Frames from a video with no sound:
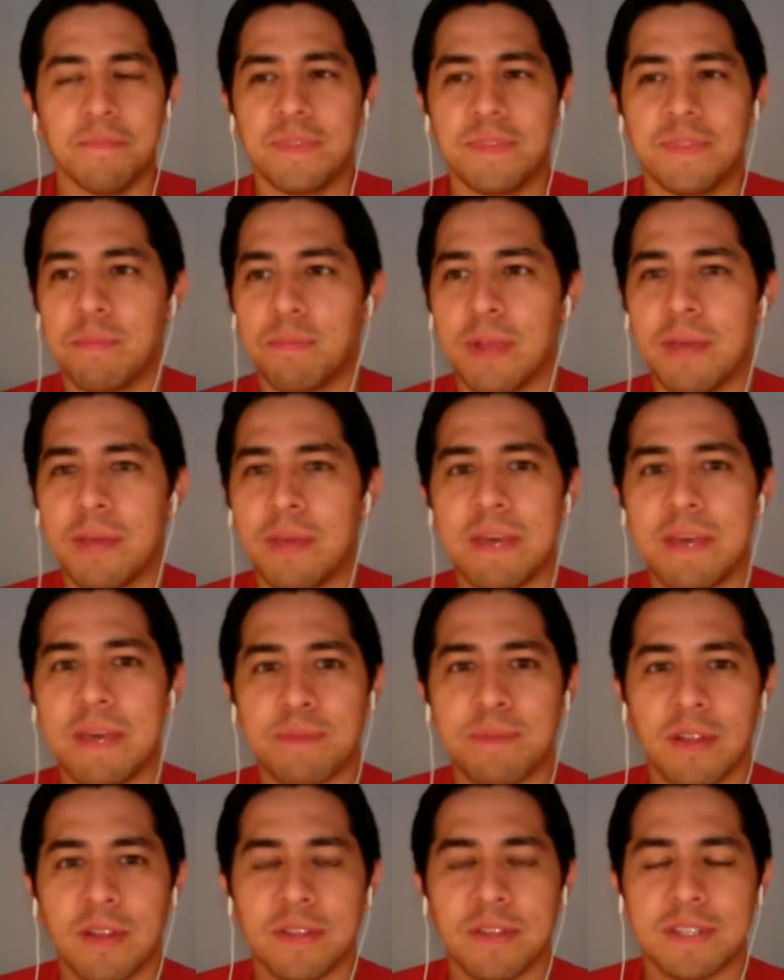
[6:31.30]
They would play
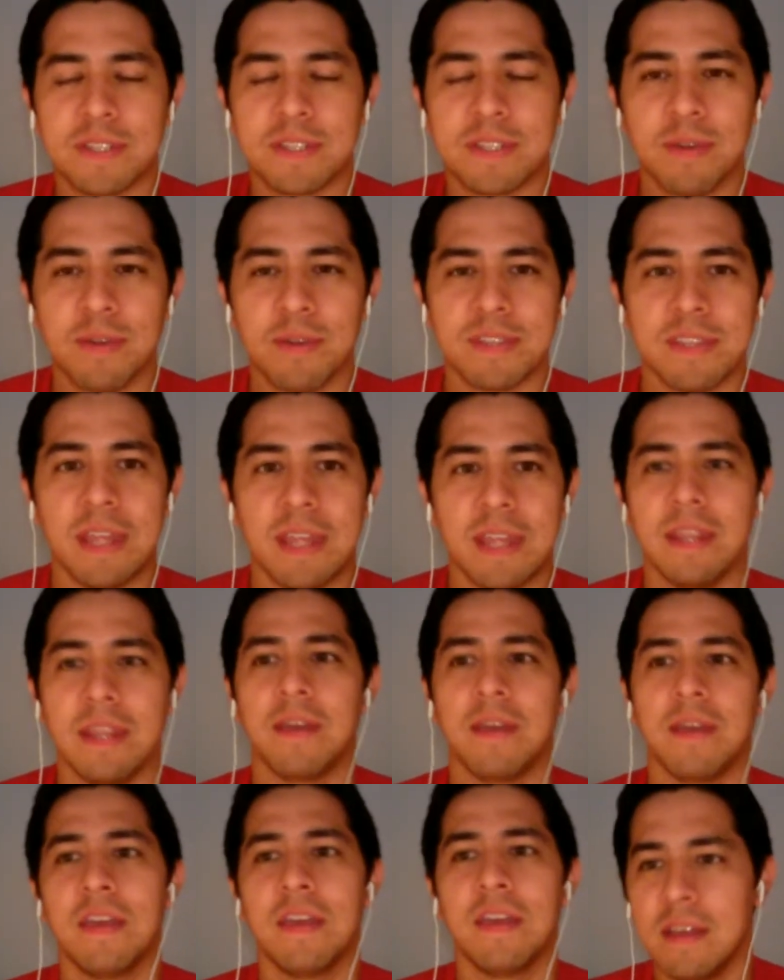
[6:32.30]
baseball in the summers and then
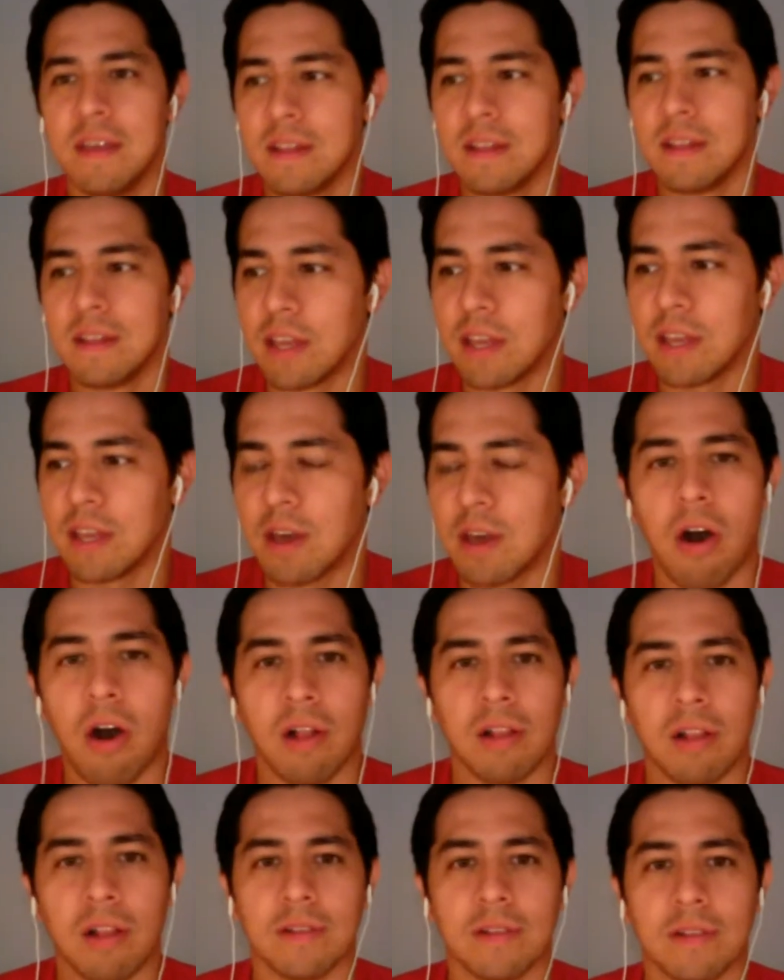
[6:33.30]
they like
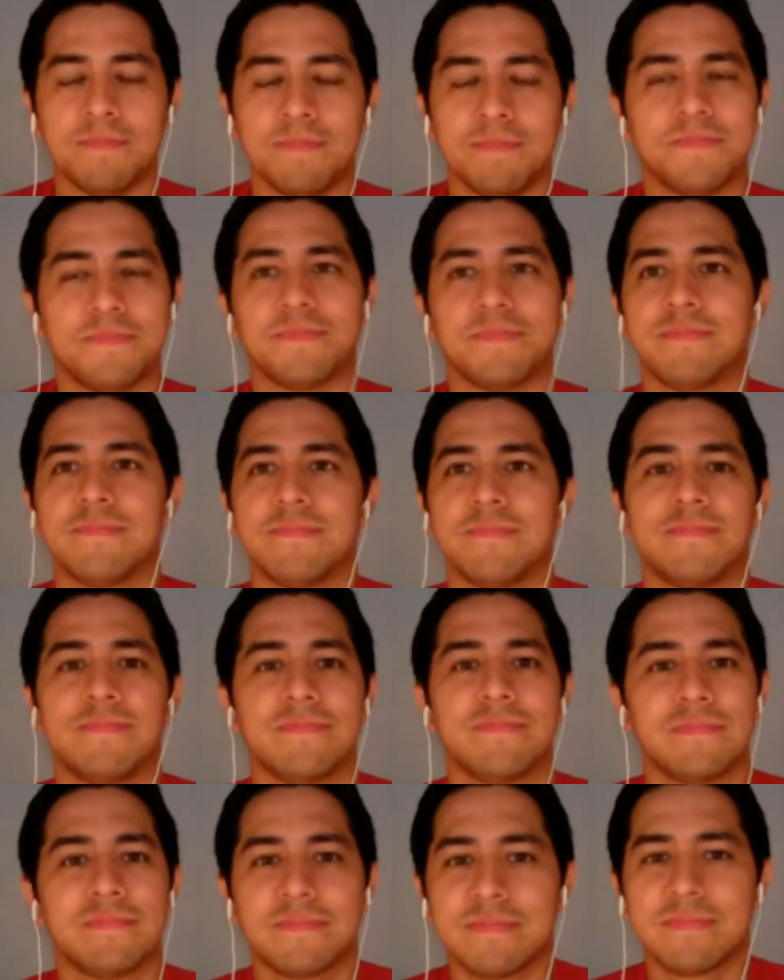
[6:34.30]
haul
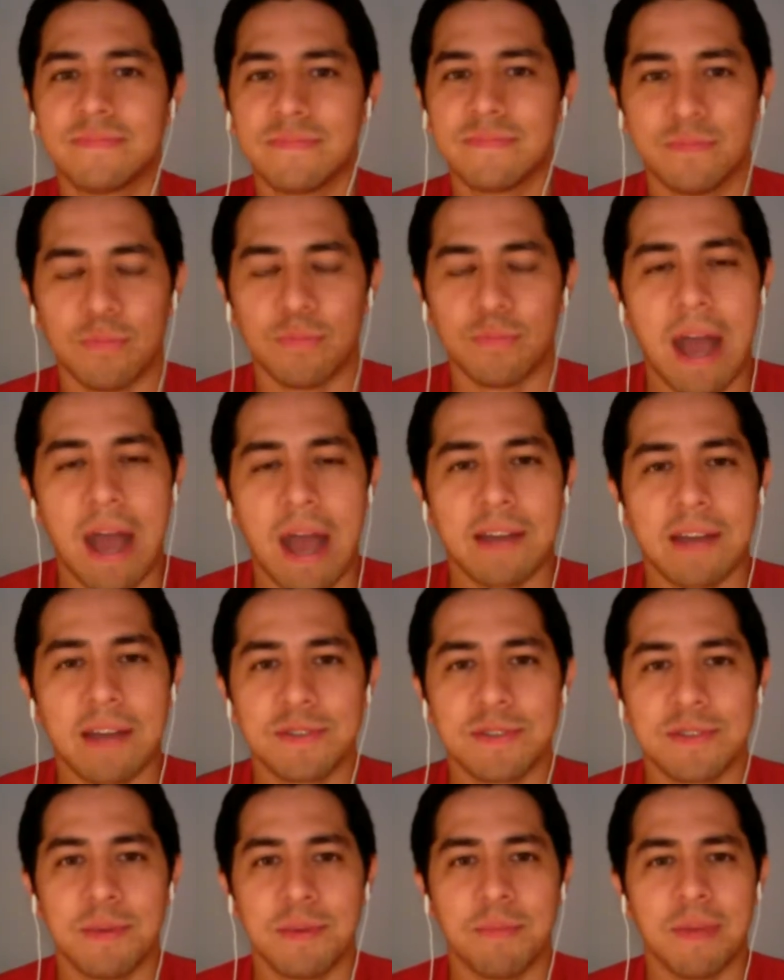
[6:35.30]
rocks or
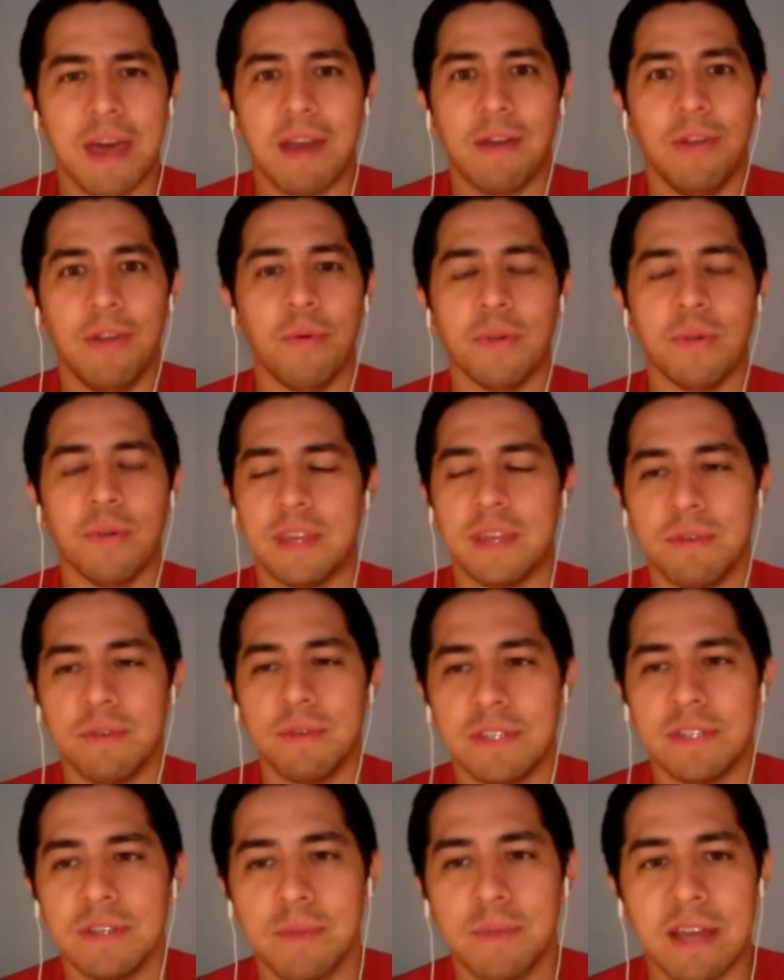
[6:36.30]
something. I don't know what they would
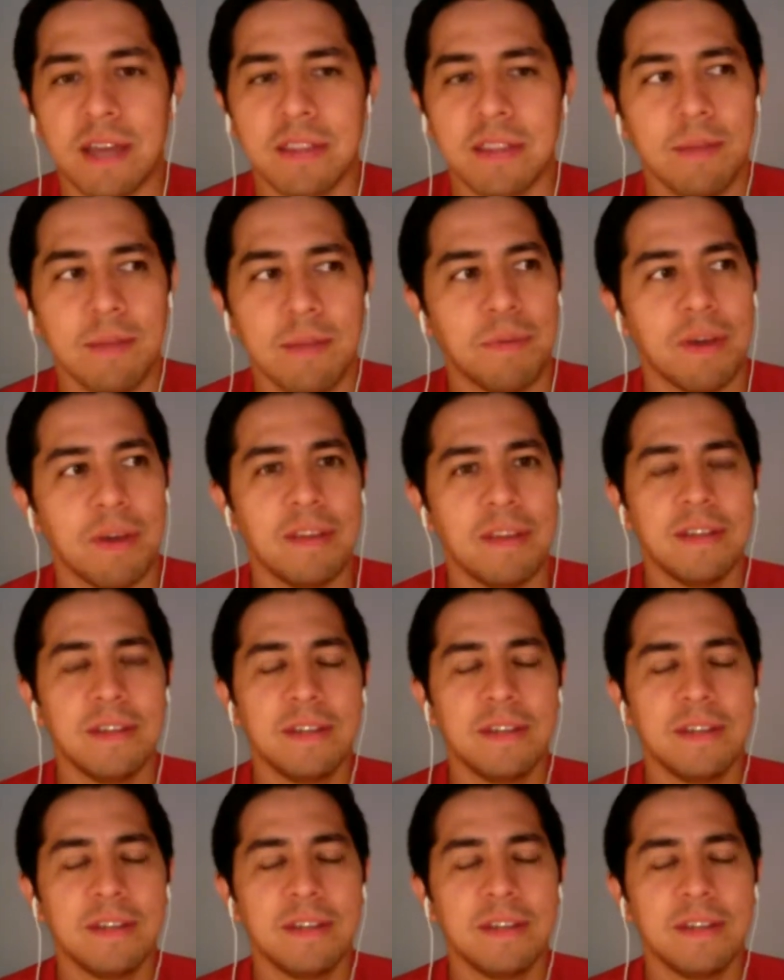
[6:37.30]
do back then, but